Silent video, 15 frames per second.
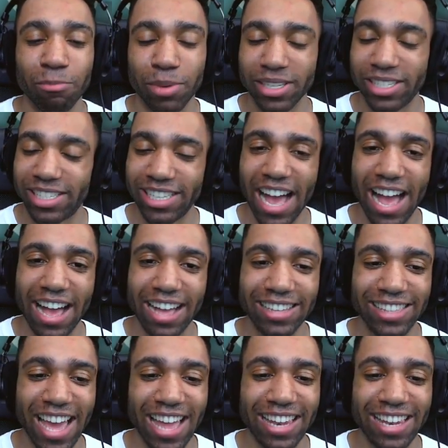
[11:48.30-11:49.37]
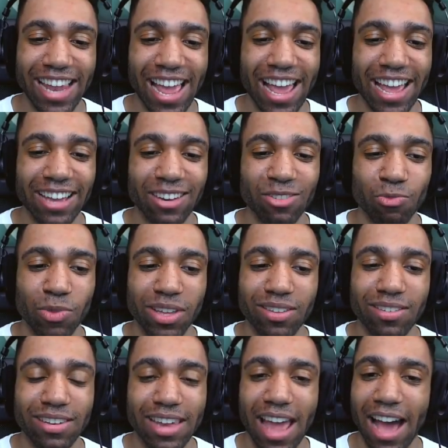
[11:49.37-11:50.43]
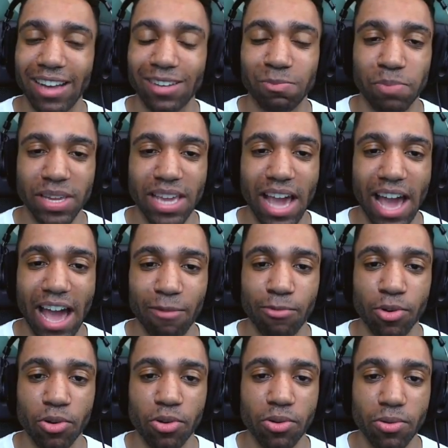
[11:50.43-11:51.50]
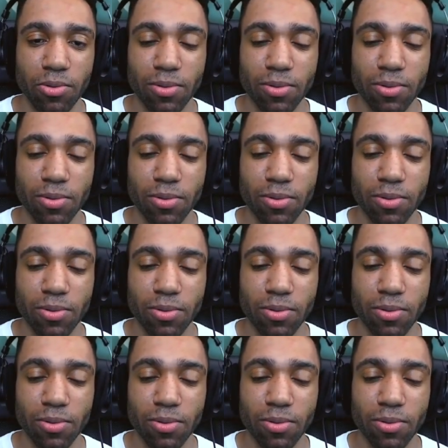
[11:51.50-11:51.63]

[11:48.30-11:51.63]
but child, that land will not be Hyrule.